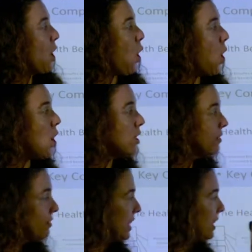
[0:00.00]
All
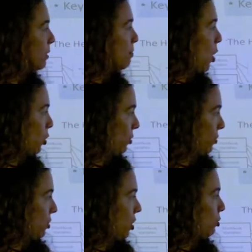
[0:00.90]
of these
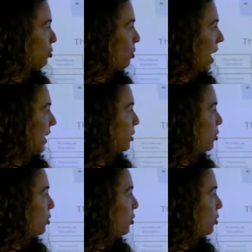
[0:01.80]
models are trying